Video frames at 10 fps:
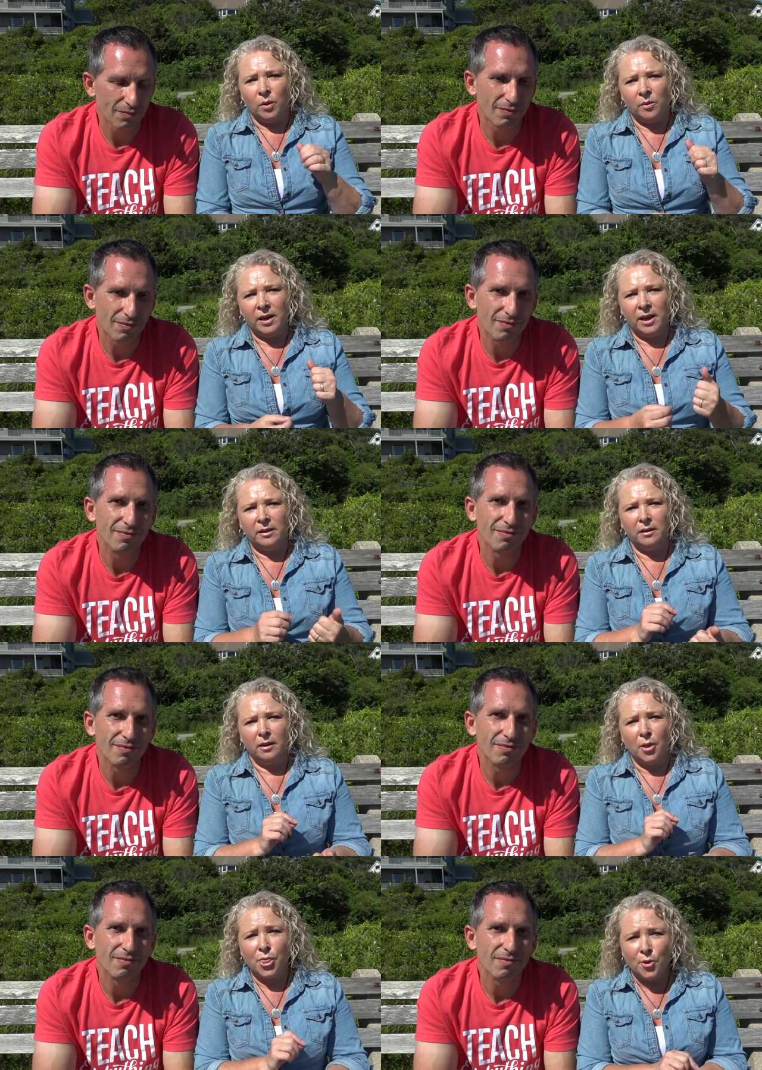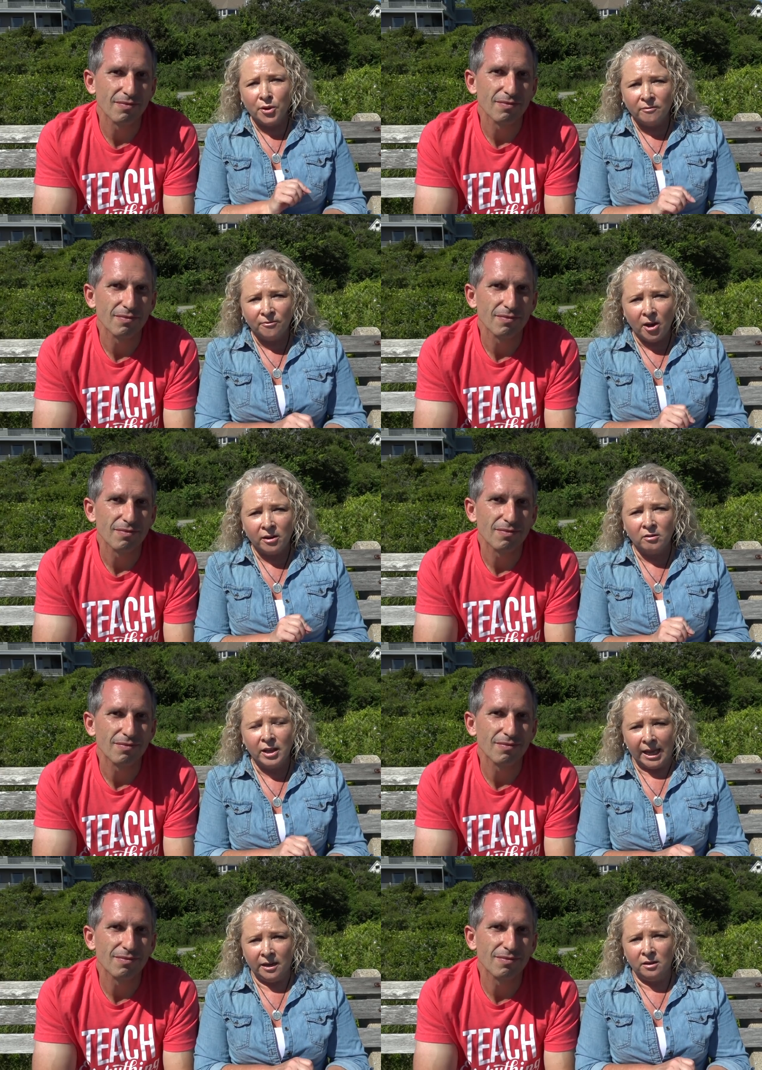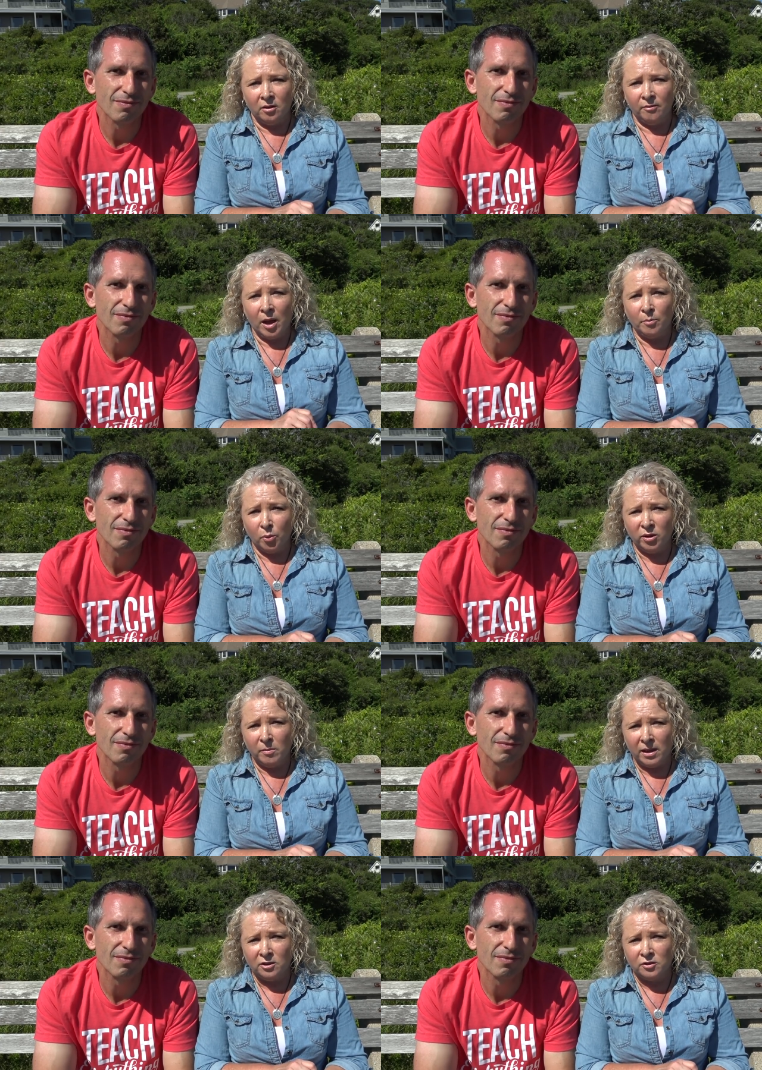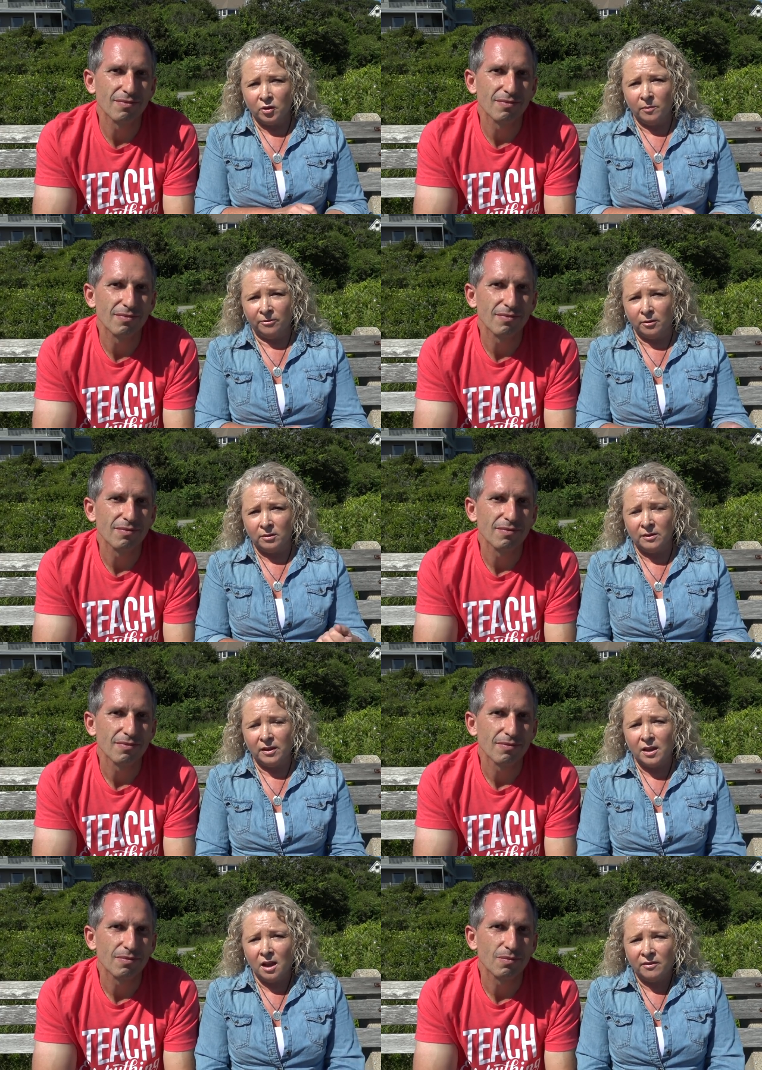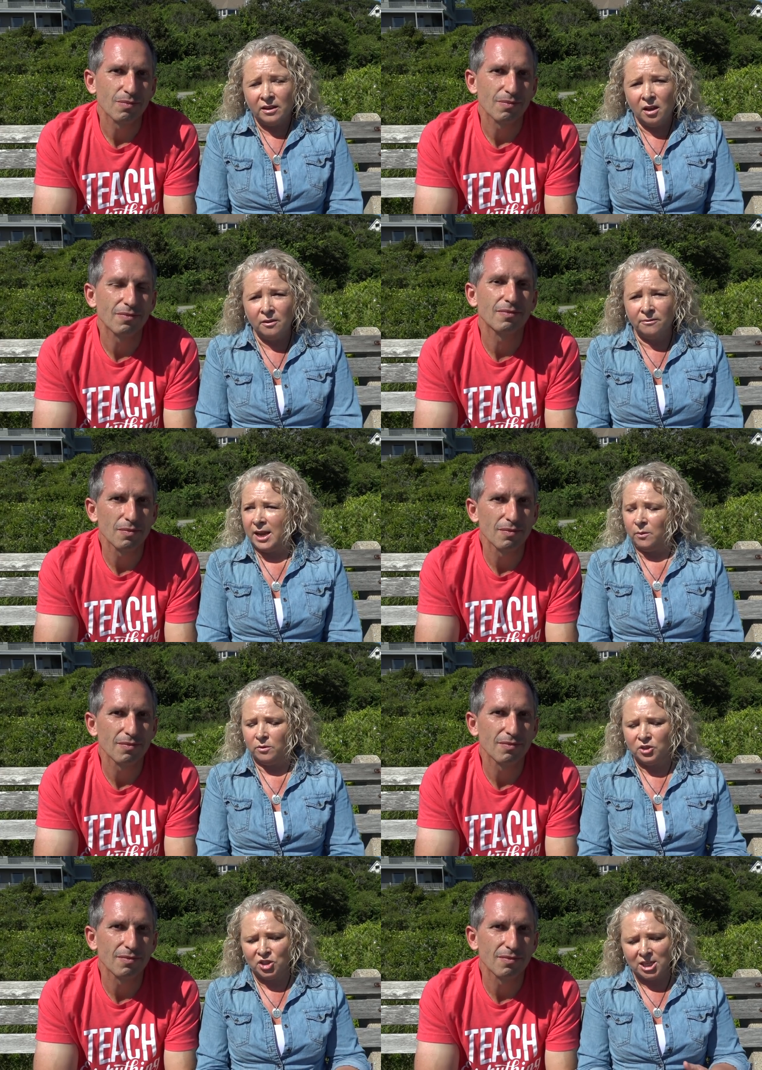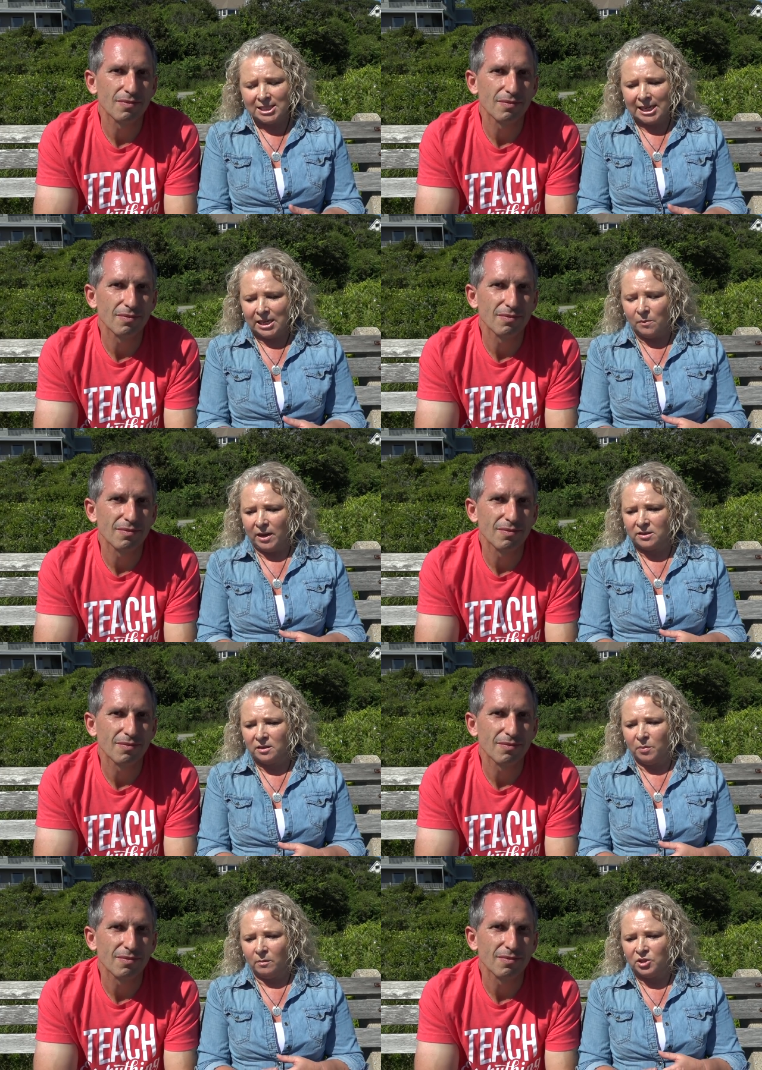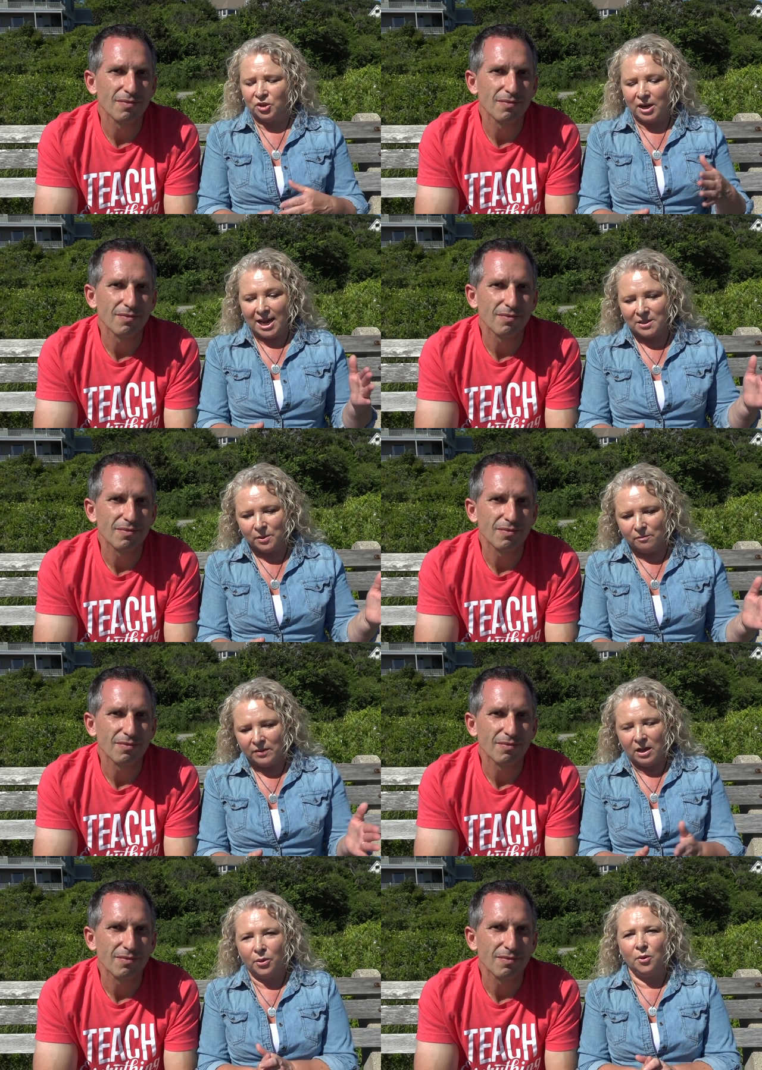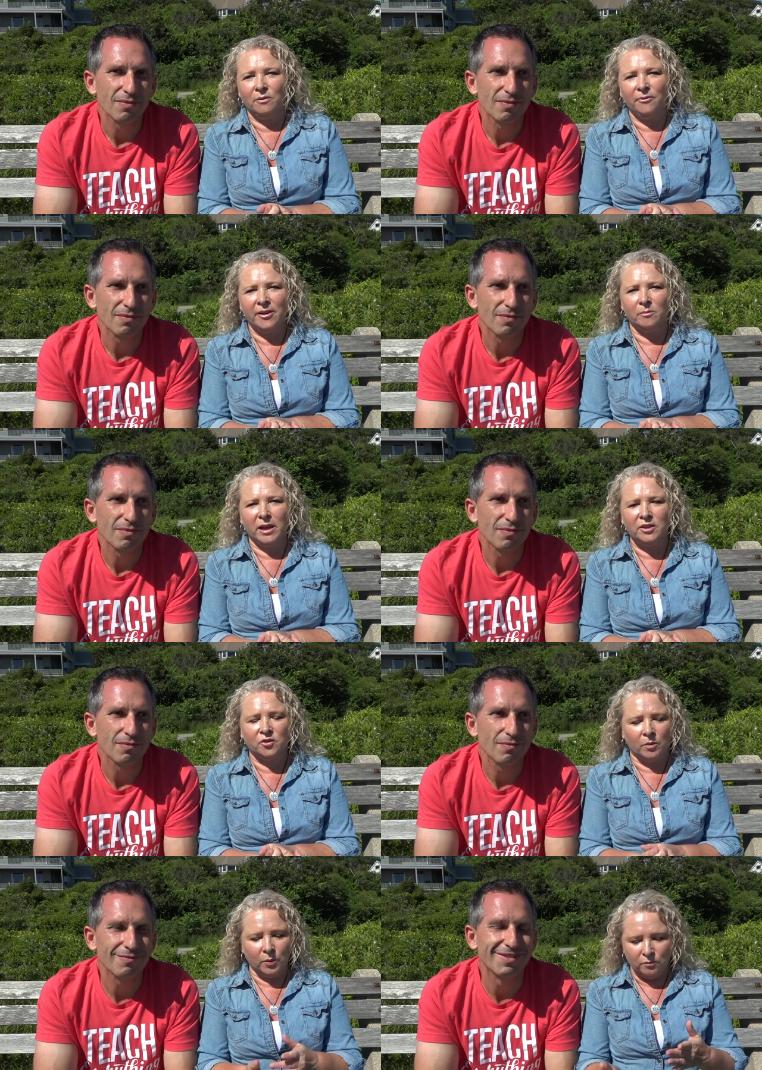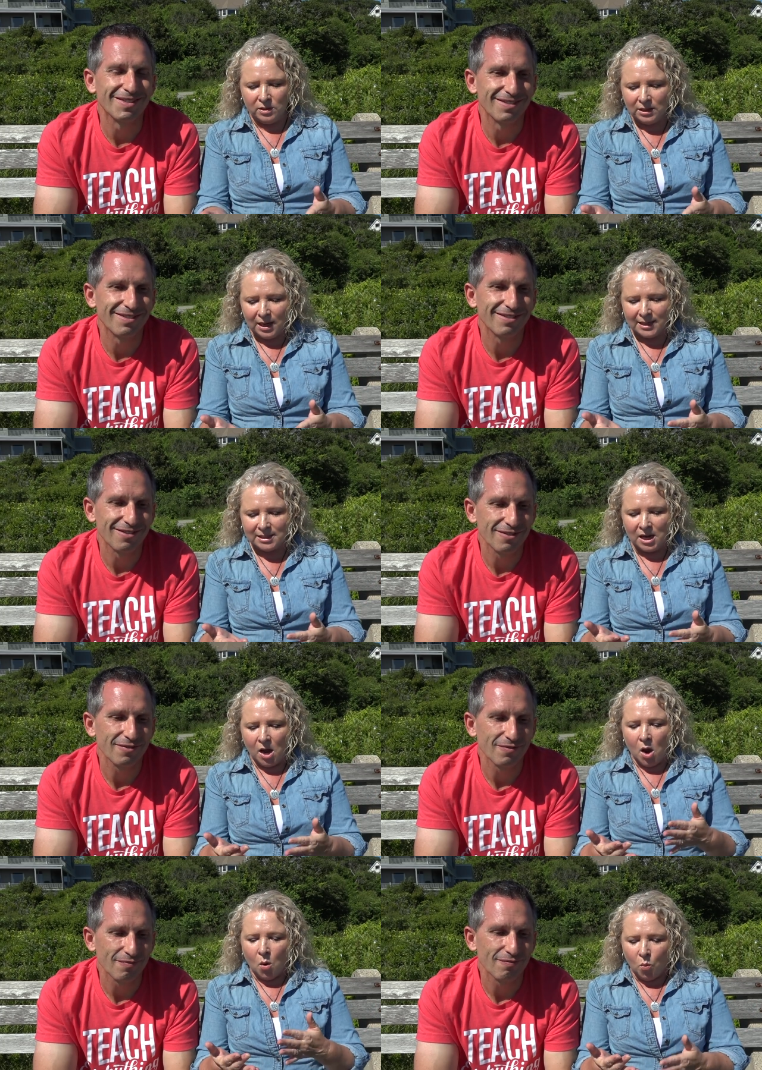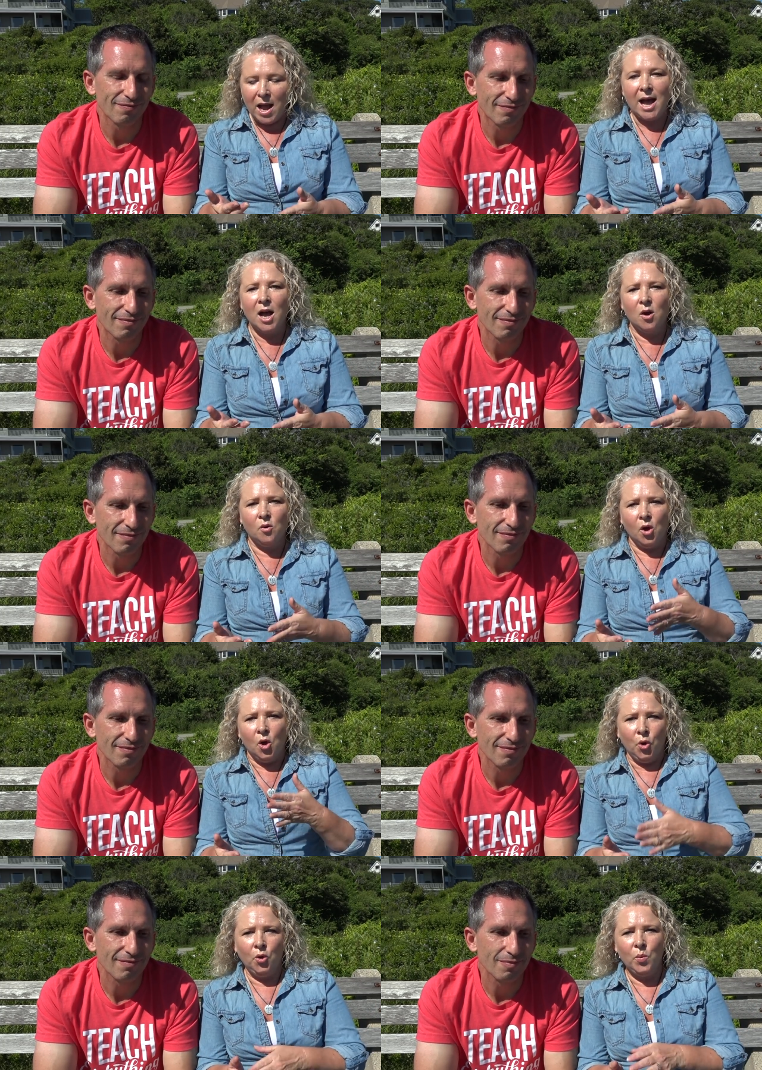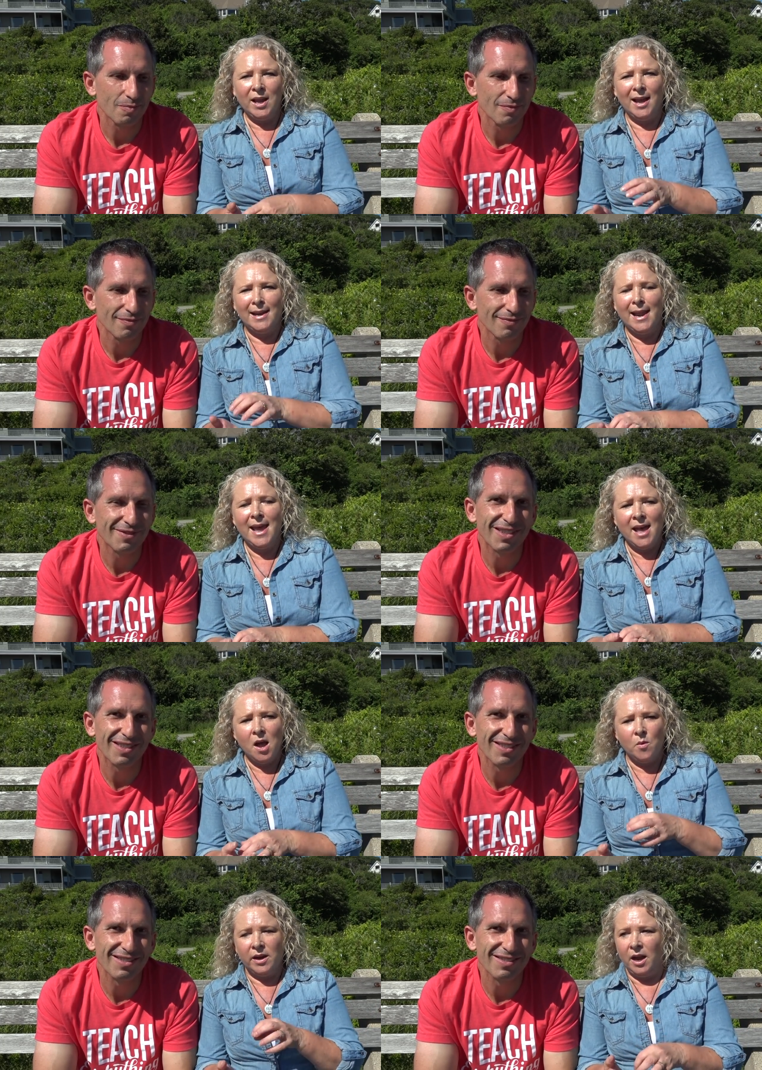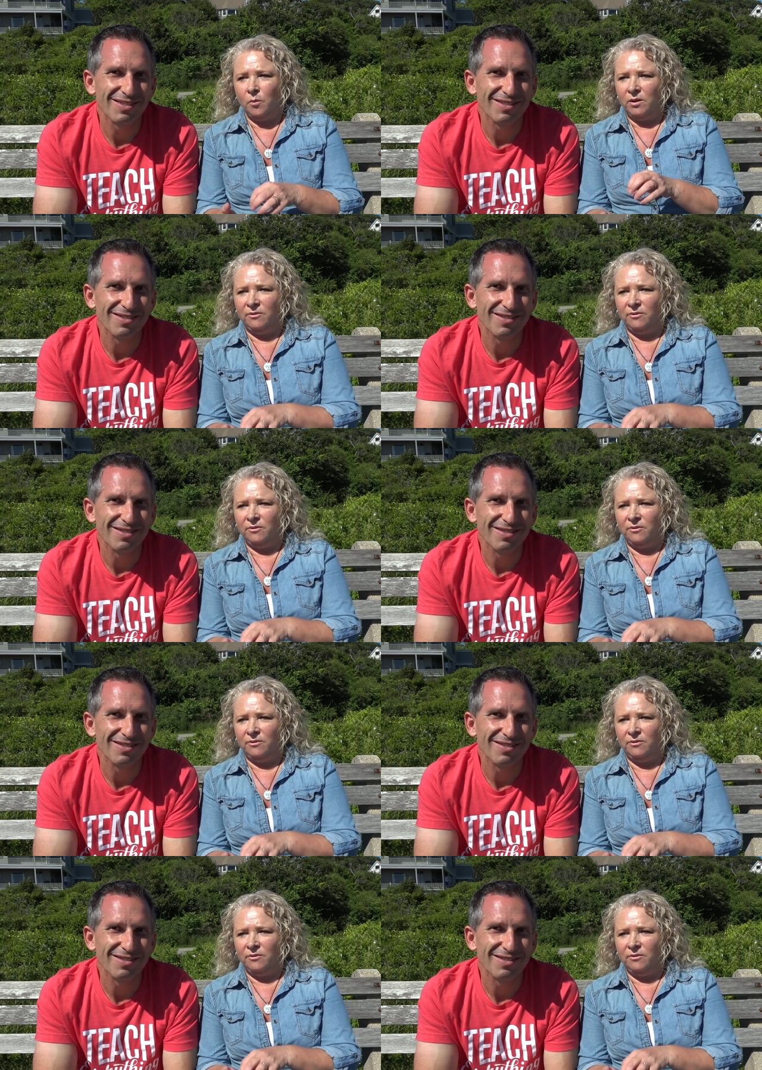Speaker 1: We were in the third and final edit of our book manuscript for Living the RV Life and we are just getting it back to the publisher. And as we read that third and final manuscript, we realized, wow, who we are now and how we